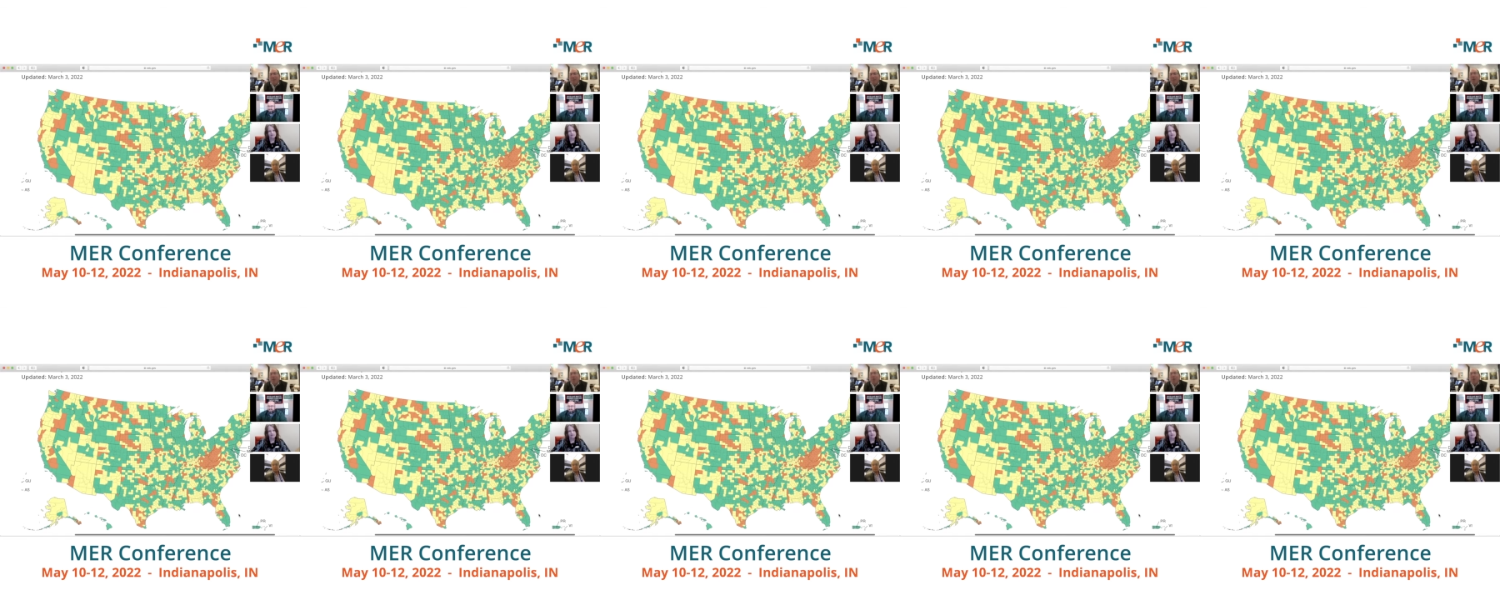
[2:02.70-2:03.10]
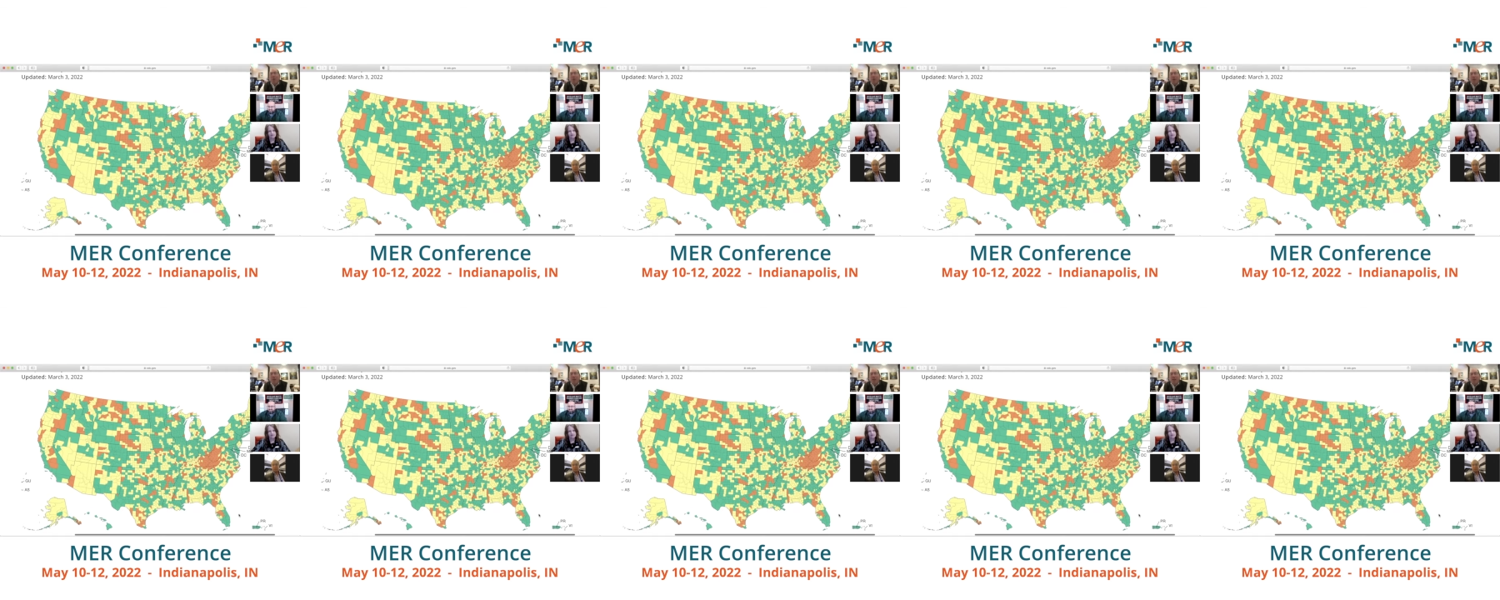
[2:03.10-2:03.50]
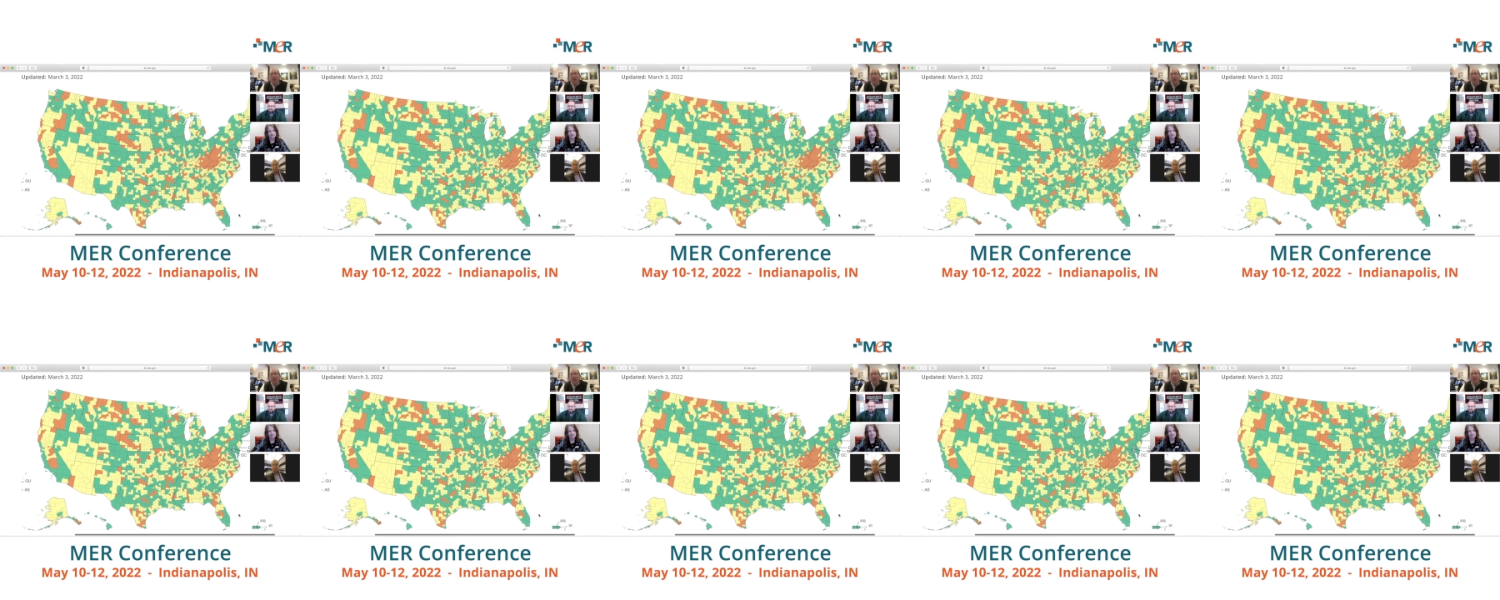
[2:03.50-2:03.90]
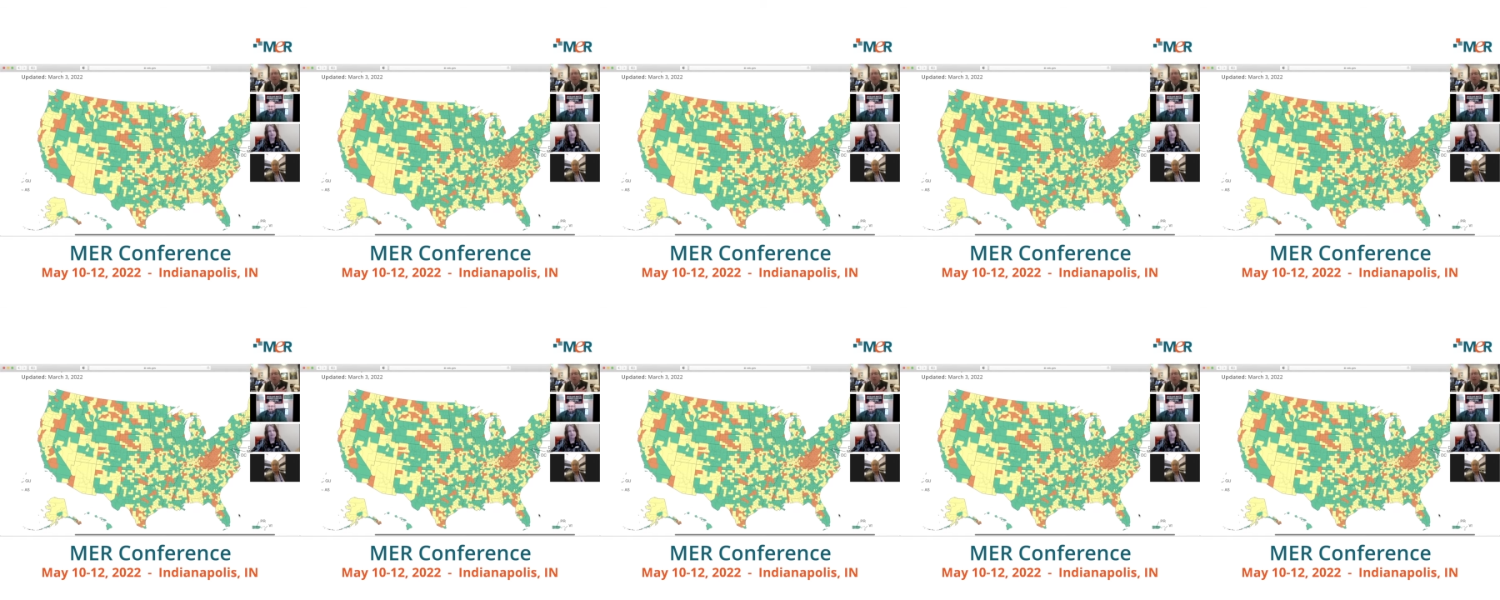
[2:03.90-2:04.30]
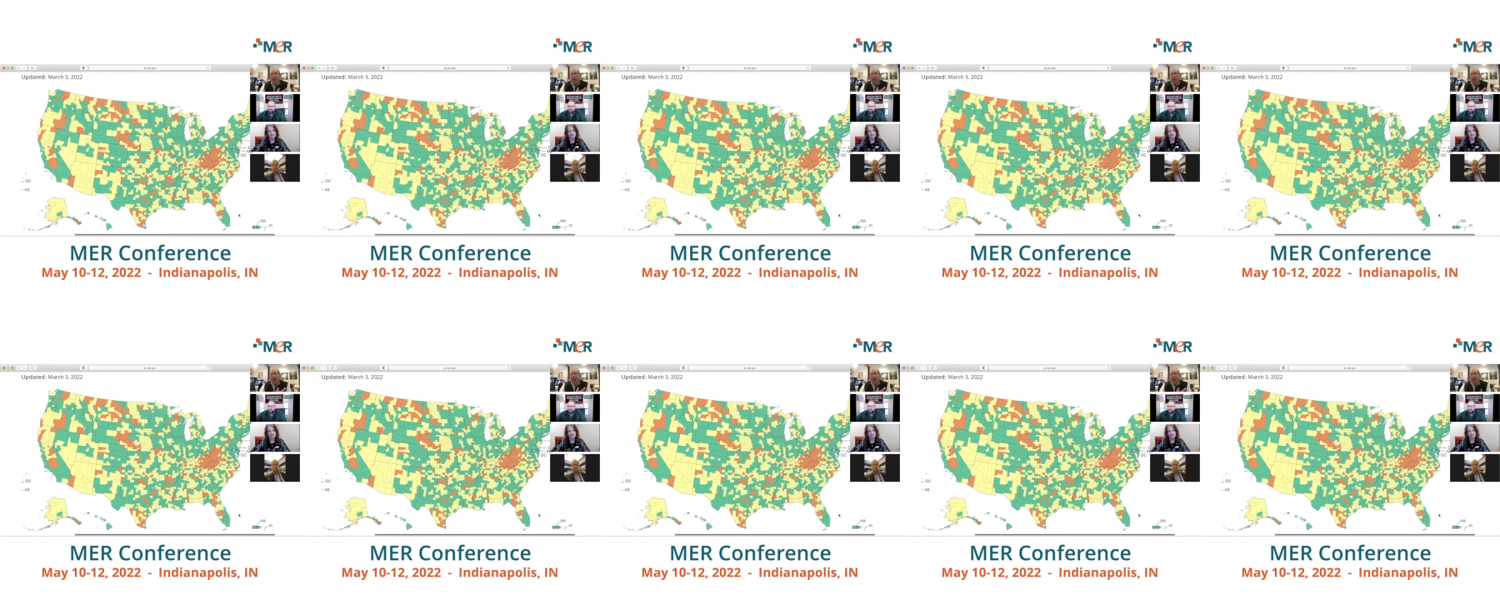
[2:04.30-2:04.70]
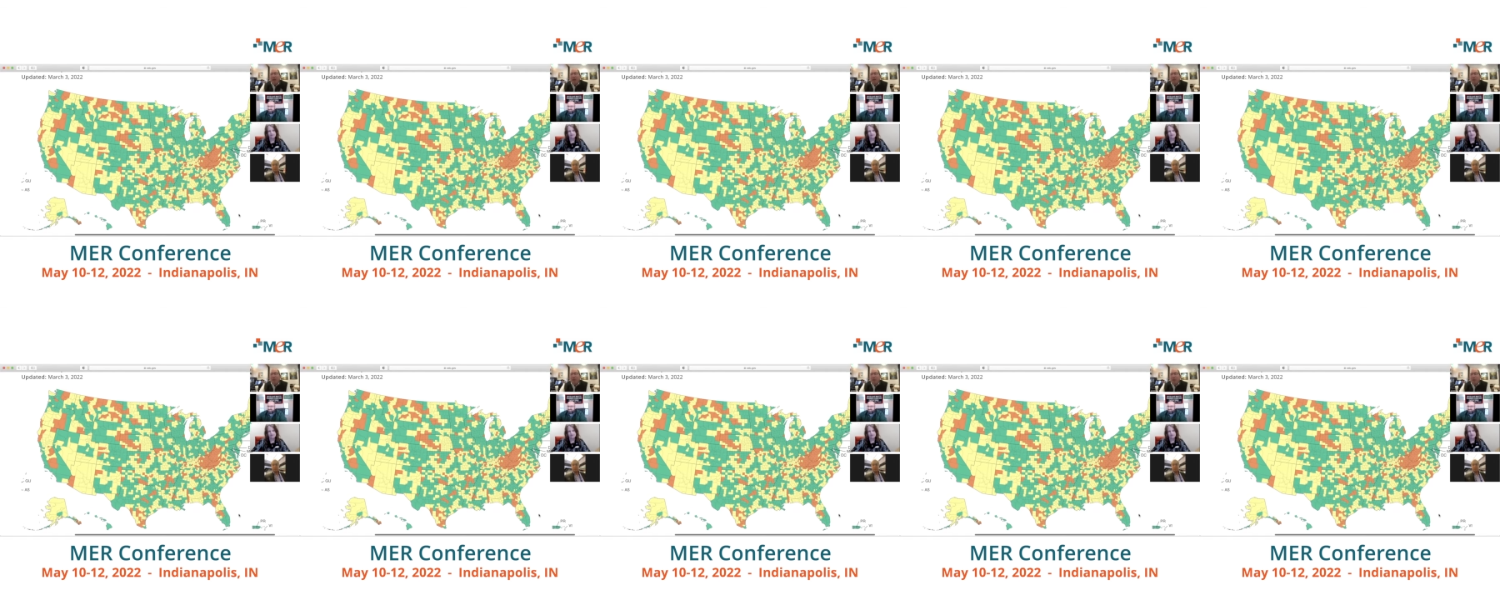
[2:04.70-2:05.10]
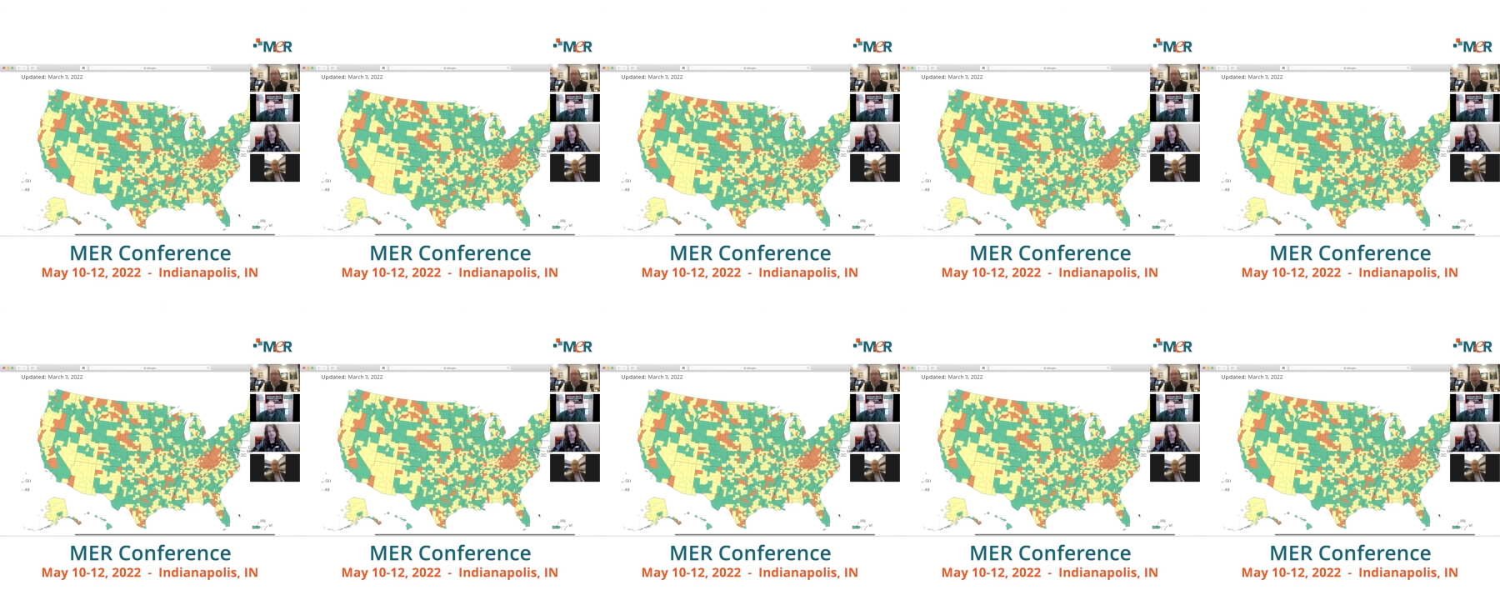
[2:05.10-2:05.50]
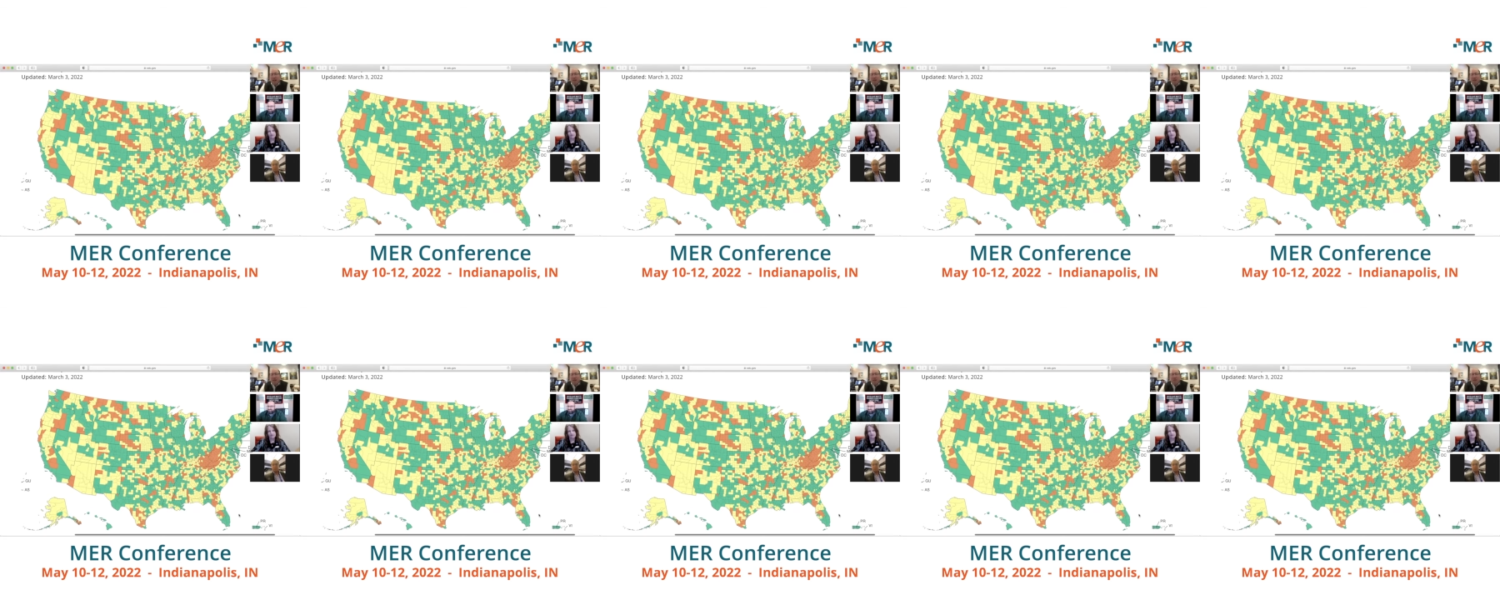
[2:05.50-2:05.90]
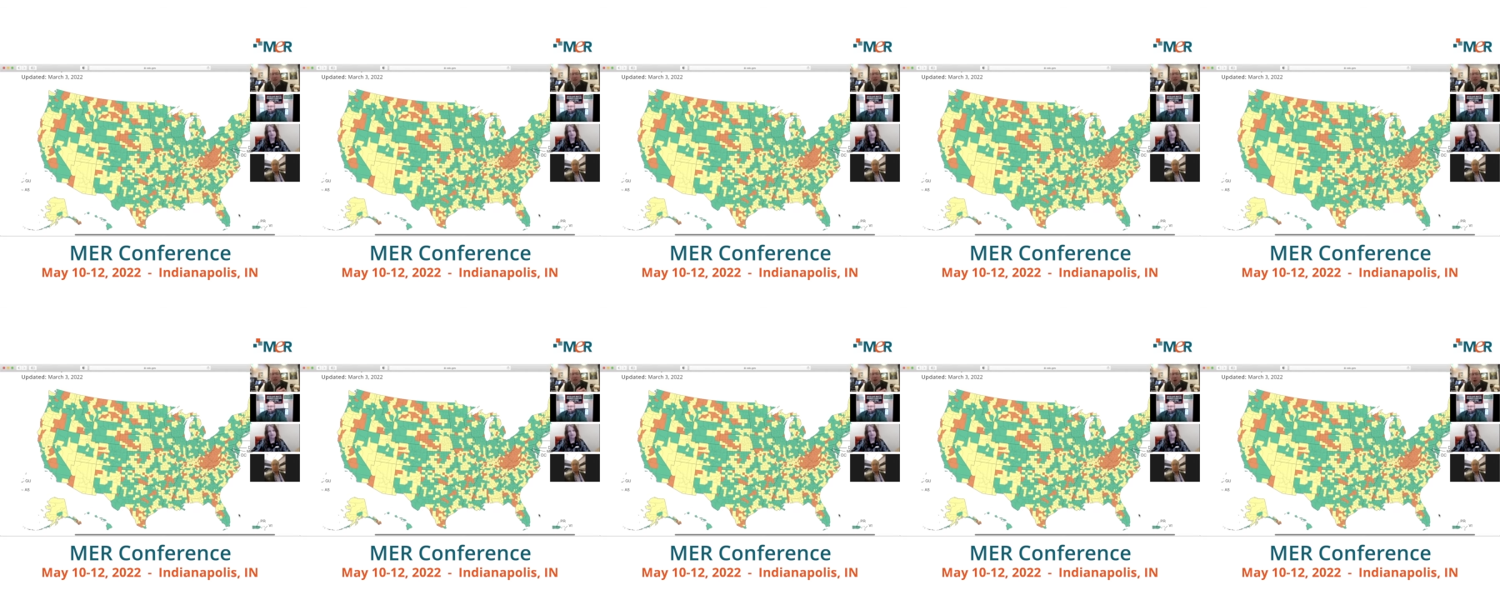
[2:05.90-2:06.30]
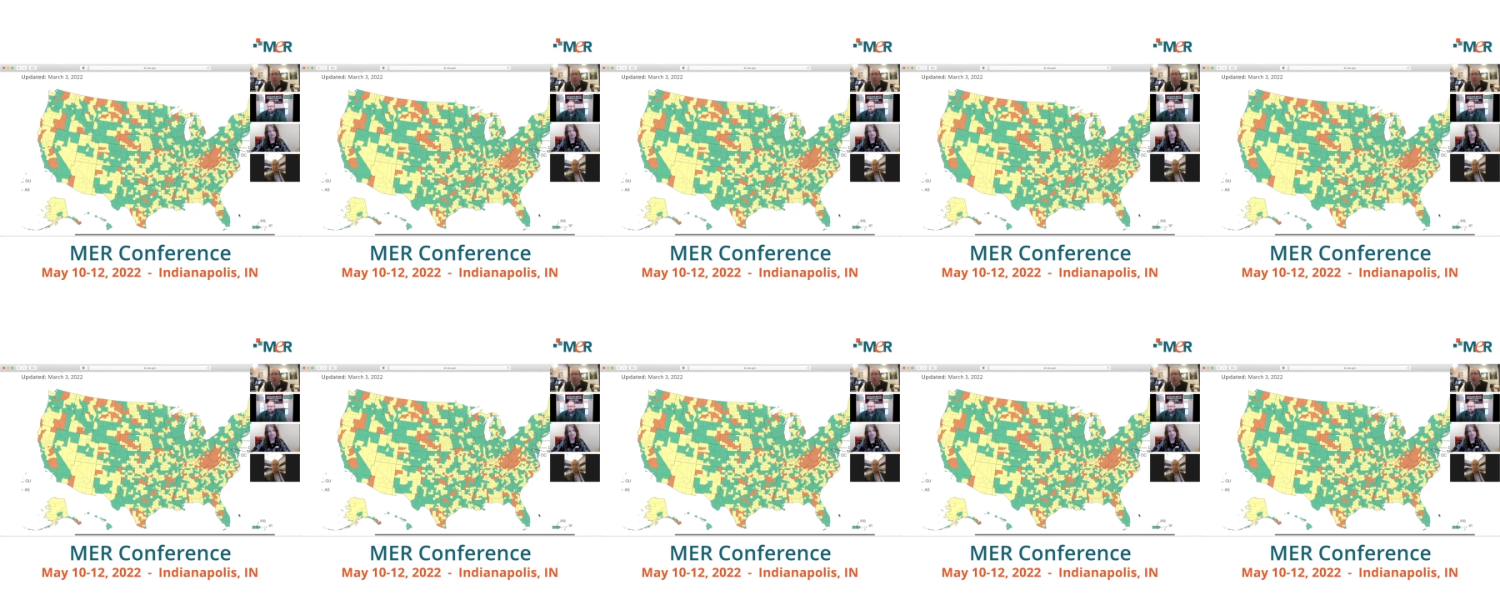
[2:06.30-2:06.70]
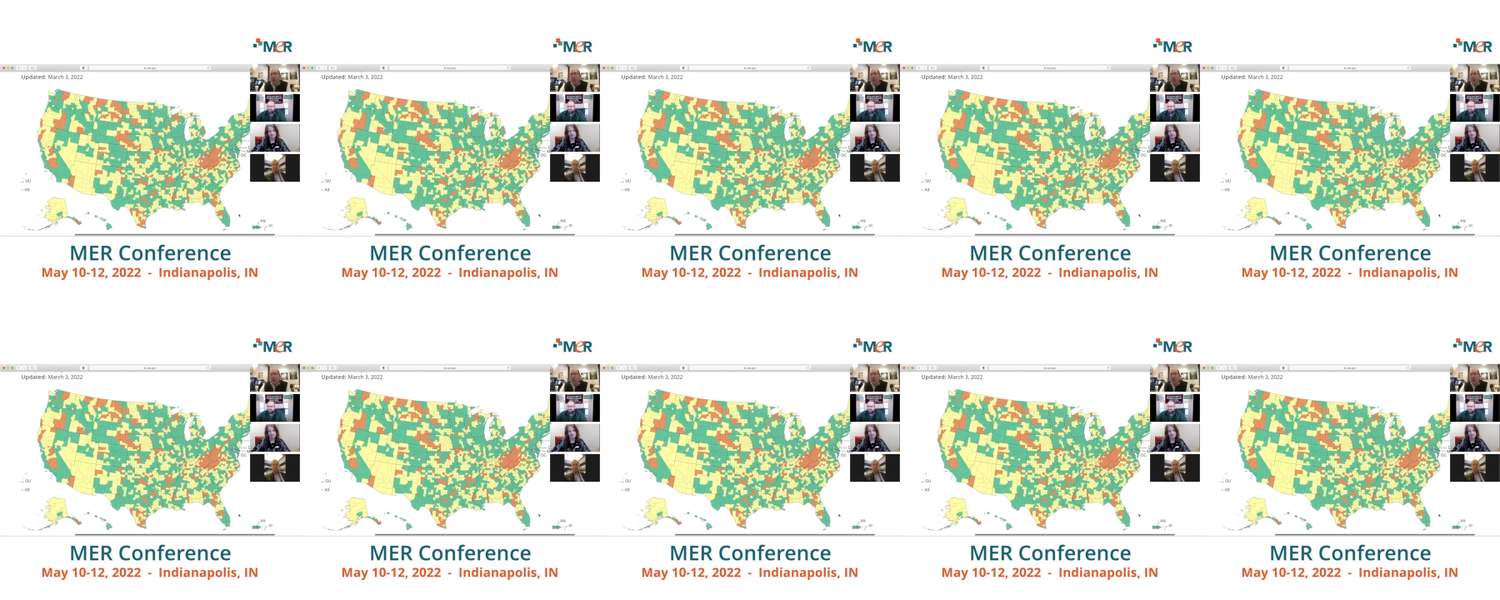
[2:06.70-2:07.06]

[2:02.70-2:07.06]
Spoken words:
[unreadable: no face in view]